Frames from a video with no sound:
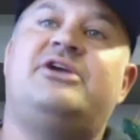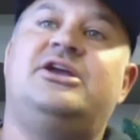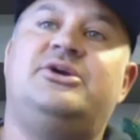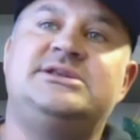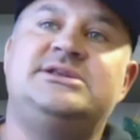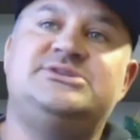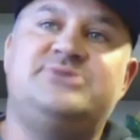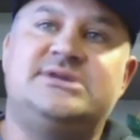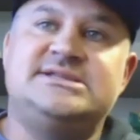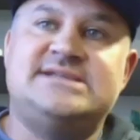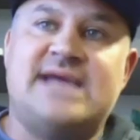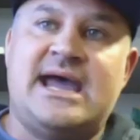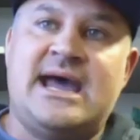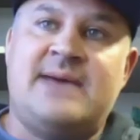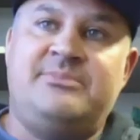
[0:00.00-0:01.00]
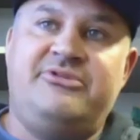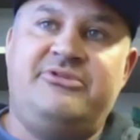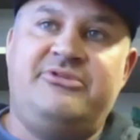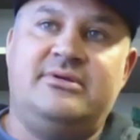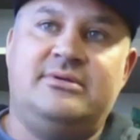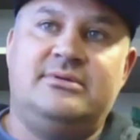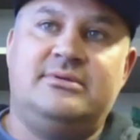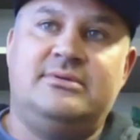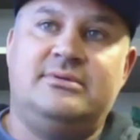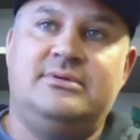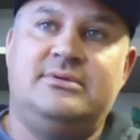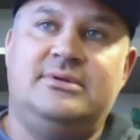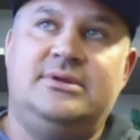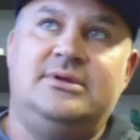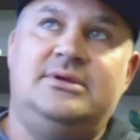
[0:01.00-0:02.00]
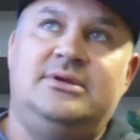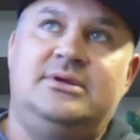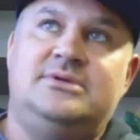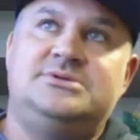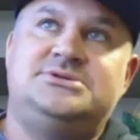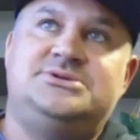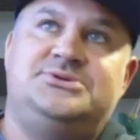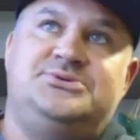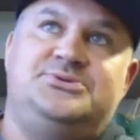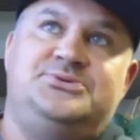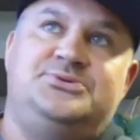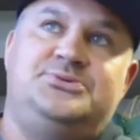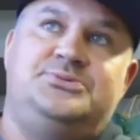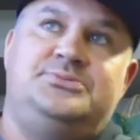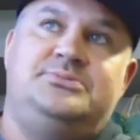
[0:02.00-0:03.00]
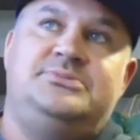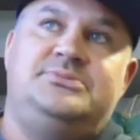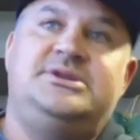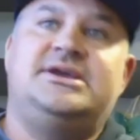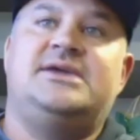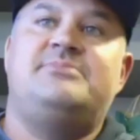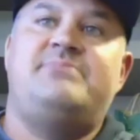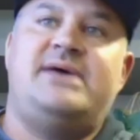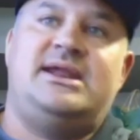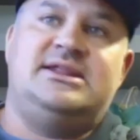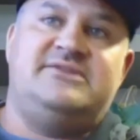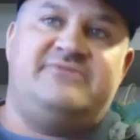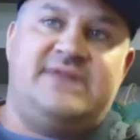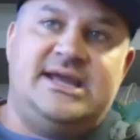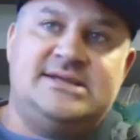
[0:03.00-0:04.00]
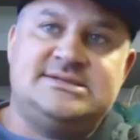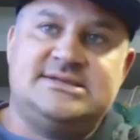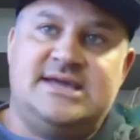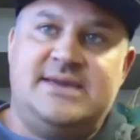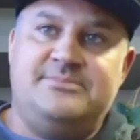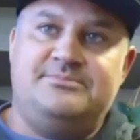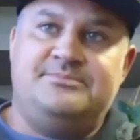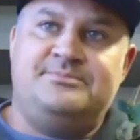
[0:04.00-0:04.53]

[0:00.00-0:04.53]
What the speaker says: going to adapt to the competitive landscape.